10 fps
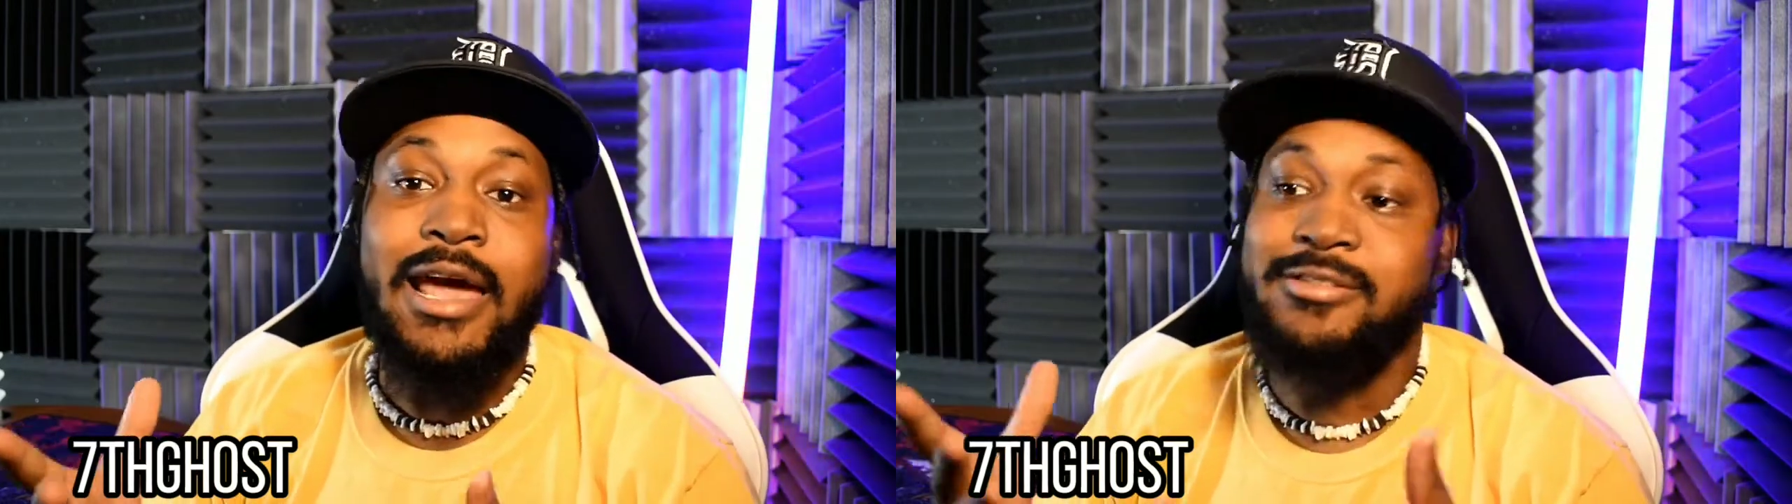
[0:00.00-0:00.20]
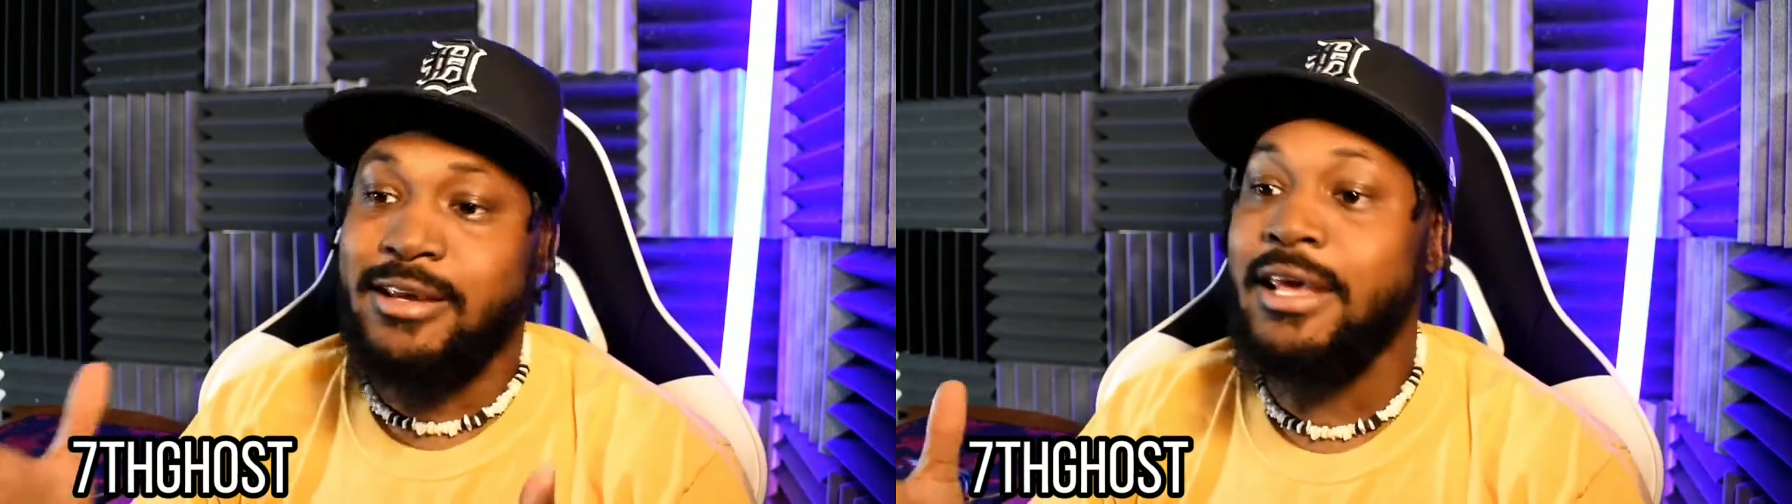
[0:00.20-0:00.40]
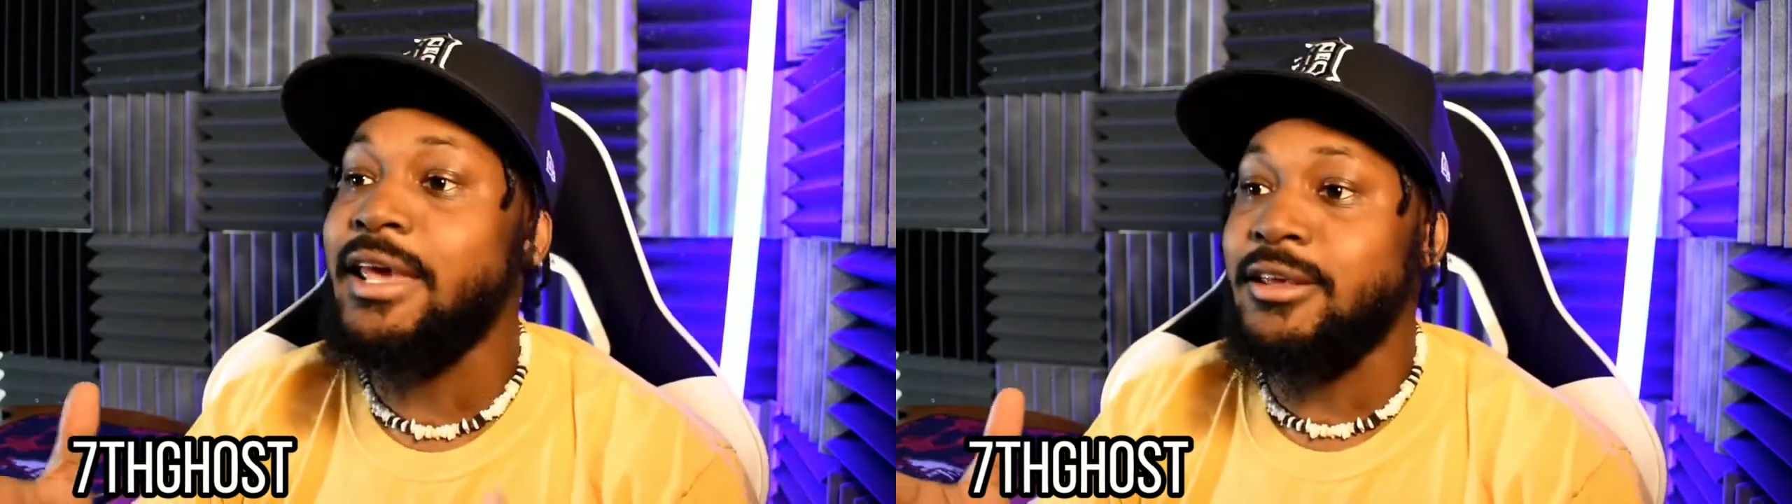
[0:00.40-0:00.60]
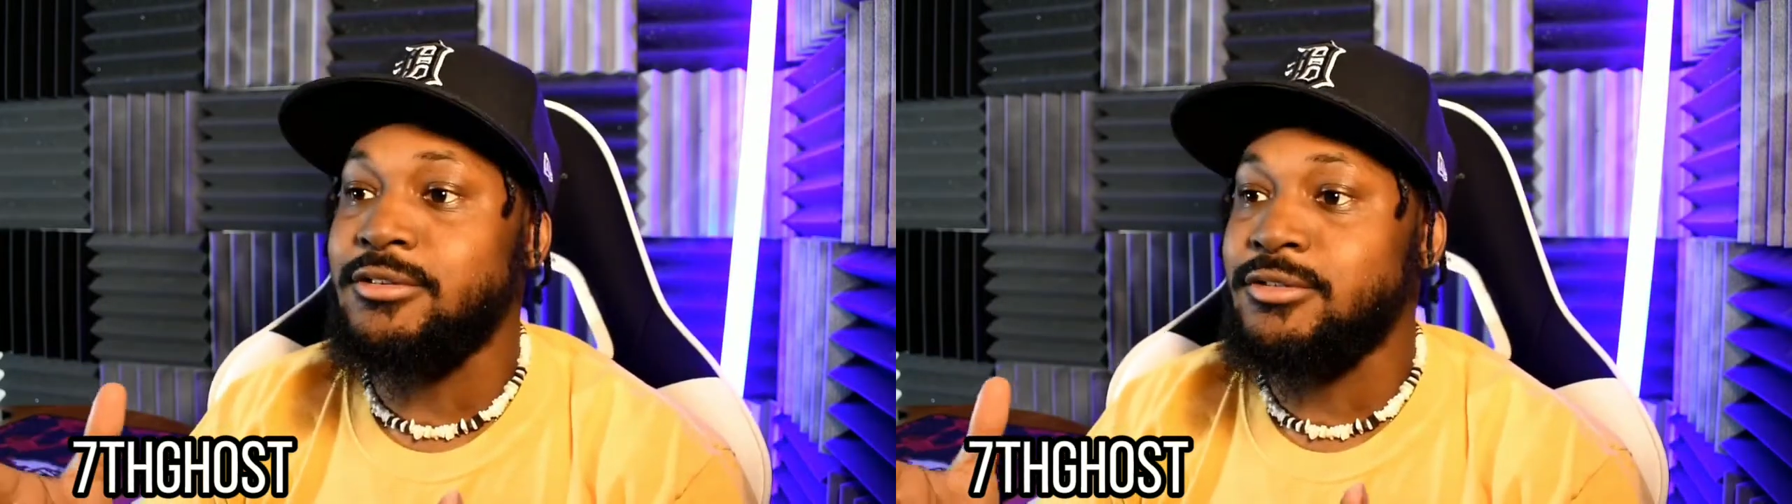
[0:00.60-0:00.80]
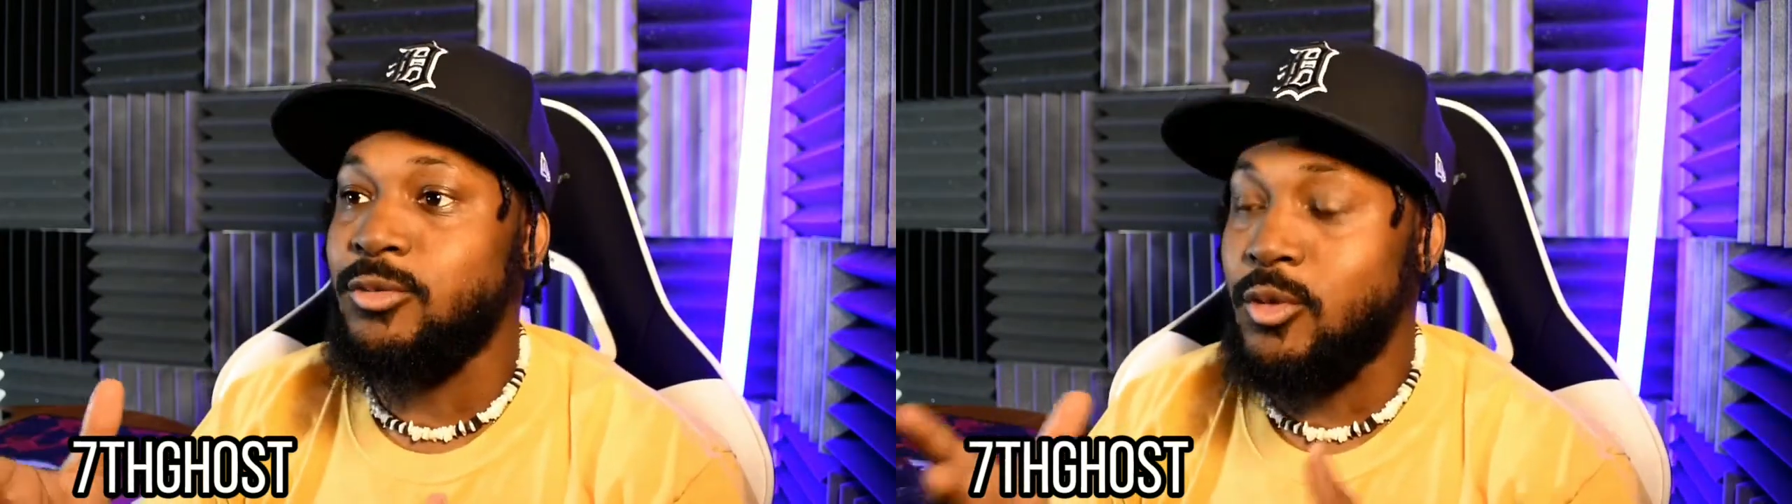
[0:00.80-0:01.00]
as it
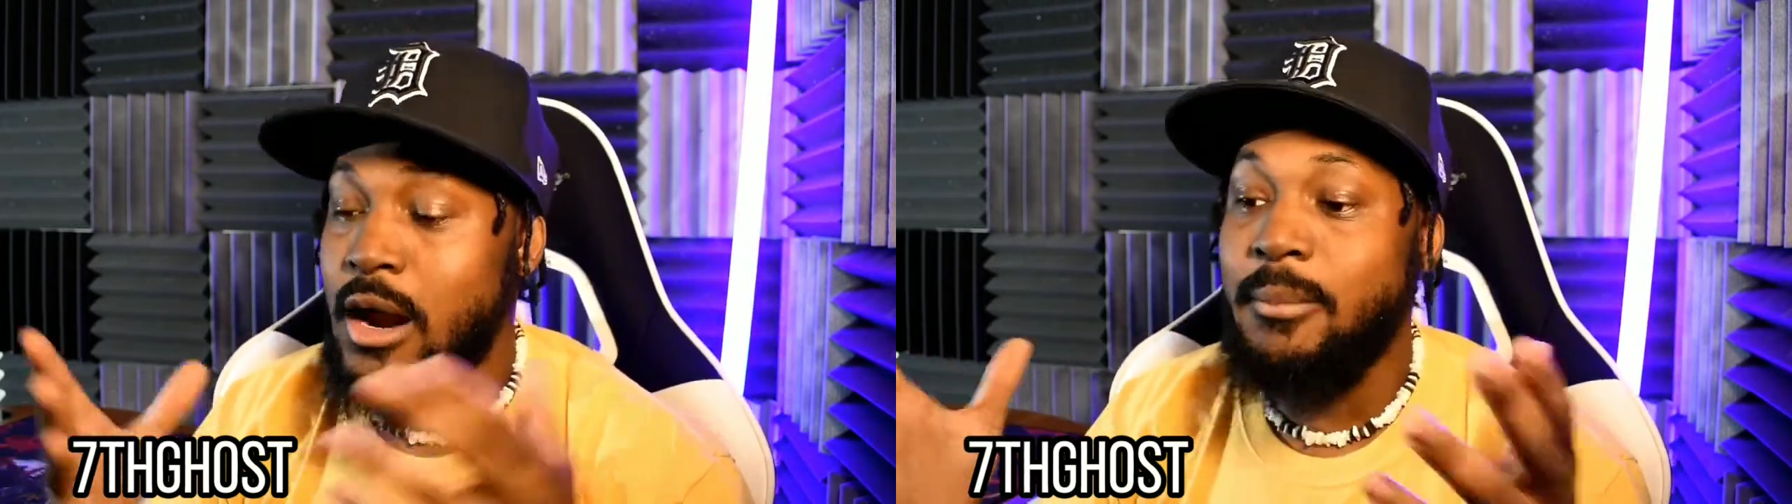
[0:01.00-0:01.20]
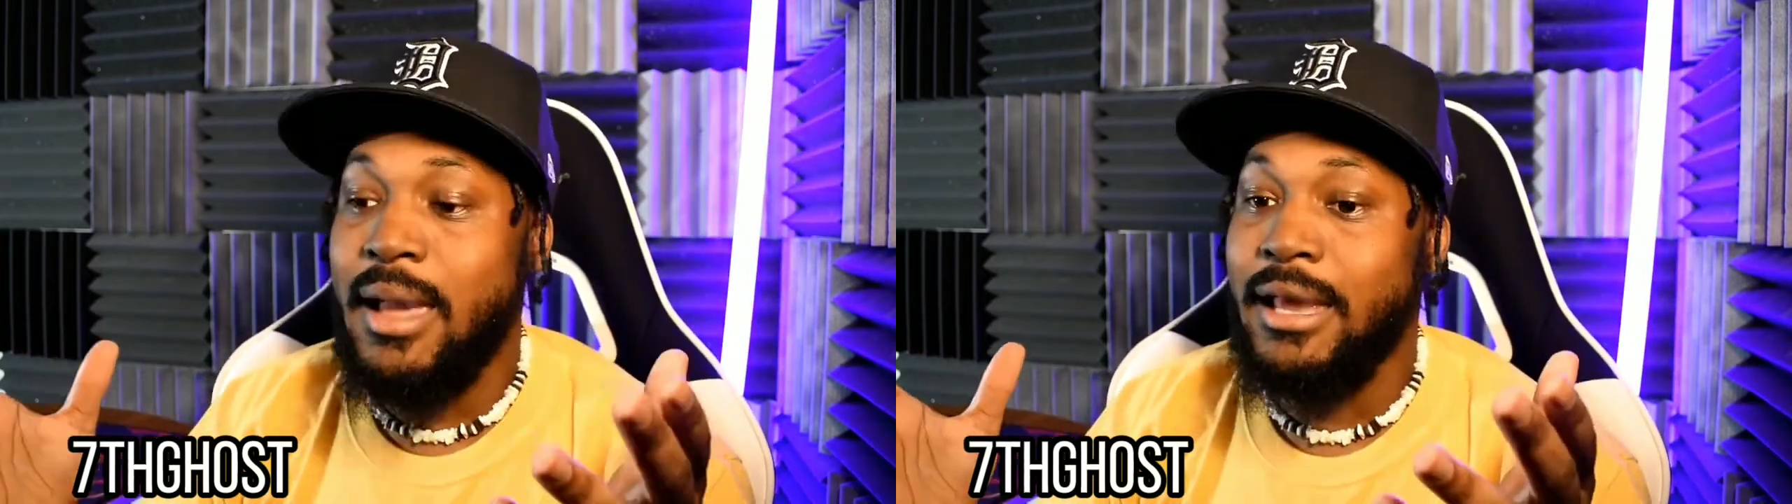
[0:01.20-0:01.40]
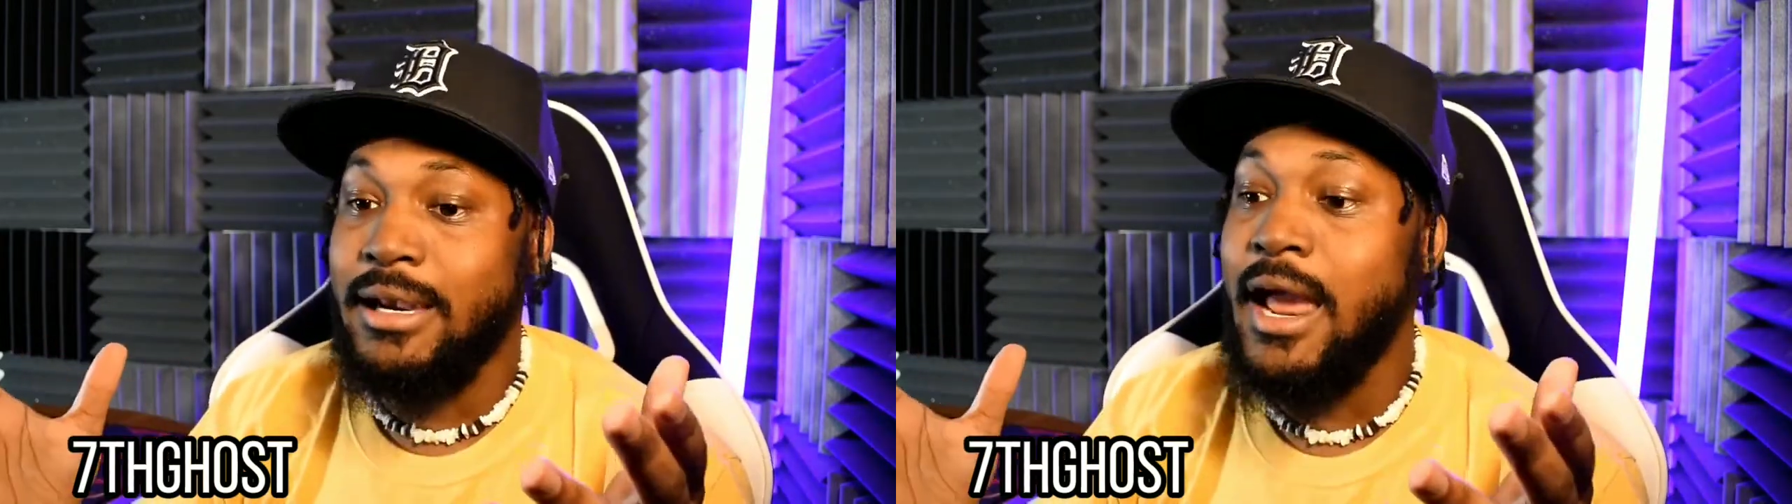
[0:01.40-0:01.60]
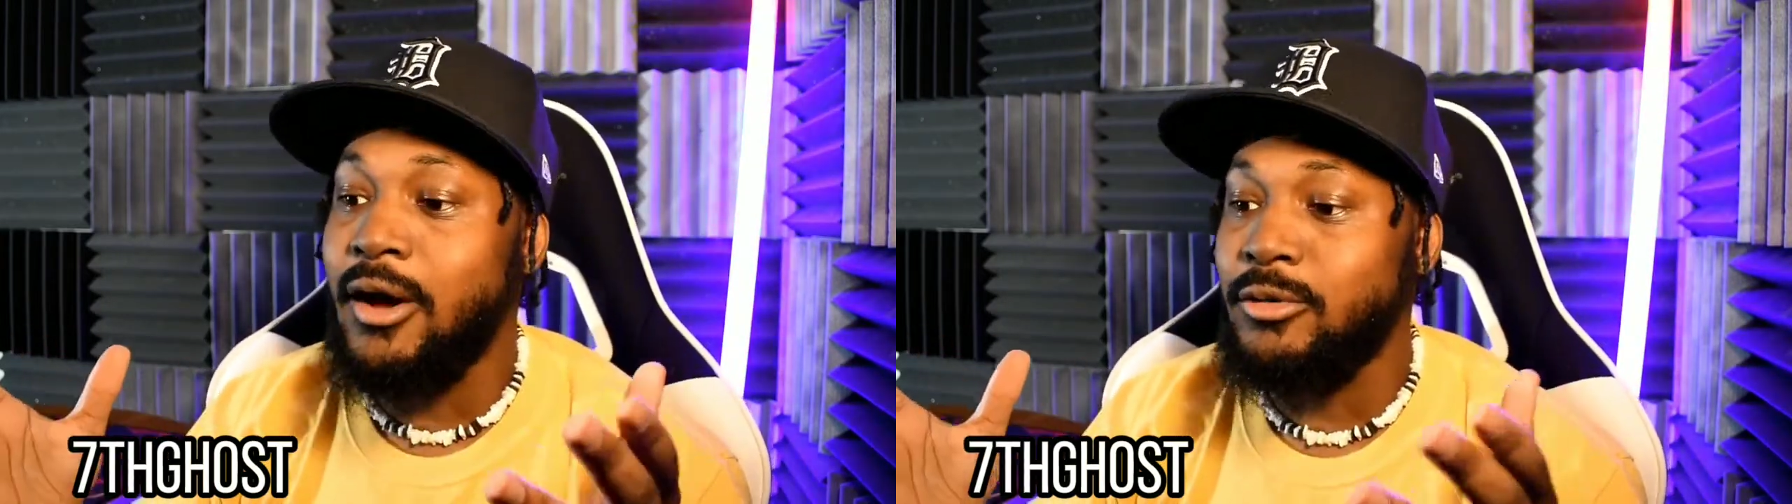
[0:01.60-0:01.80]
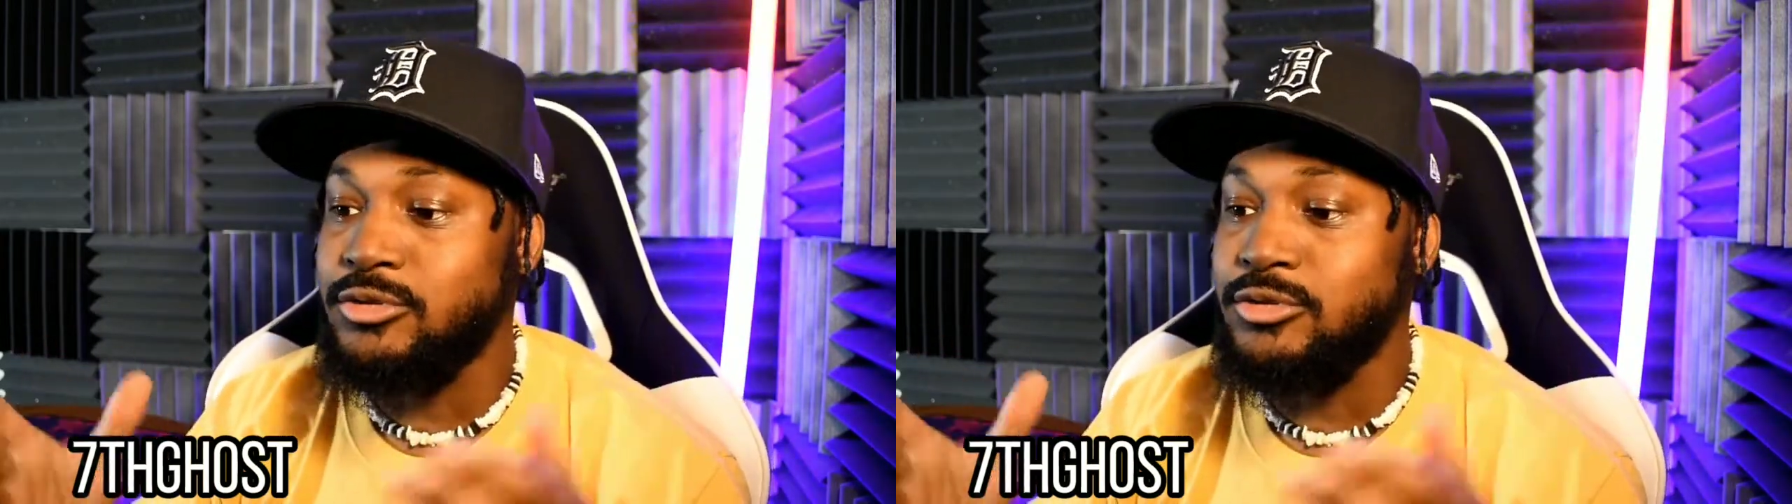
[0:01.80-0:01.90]
is where I'm at now.